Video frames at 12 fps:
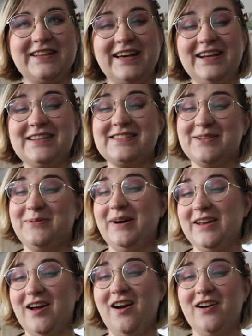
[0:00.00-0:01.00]
that is
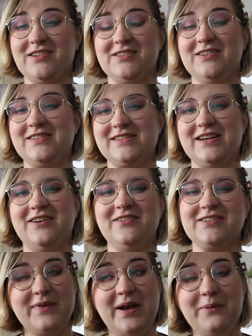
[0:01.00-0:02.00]
quite hard, turns out.
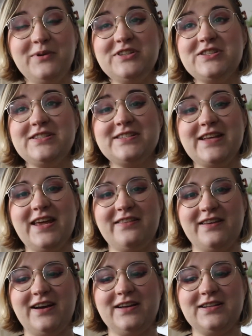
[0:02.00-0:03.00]
I wanted to
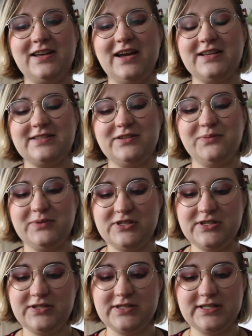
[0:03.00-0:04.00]
take that as an
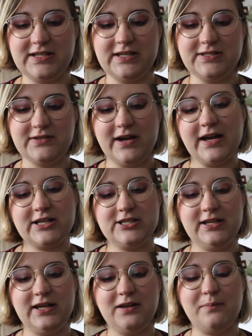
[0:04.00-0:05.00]
opportunity to
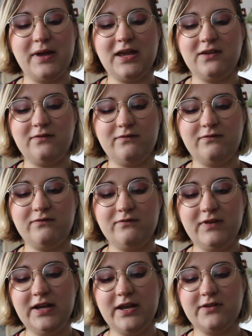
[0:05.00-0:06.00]
actually make
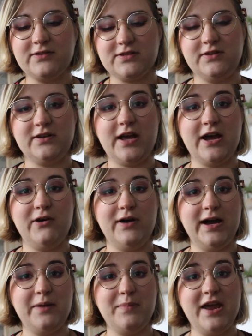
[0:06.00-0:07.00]
videos on how
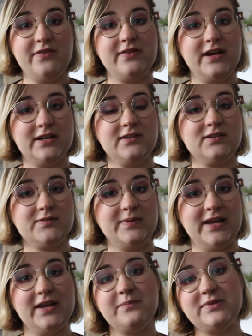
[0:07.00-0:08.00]
I made that
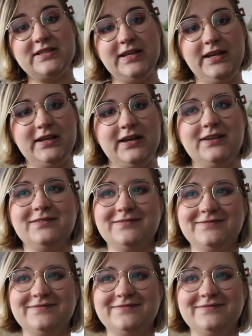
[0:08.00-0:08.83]
cosplay in particular.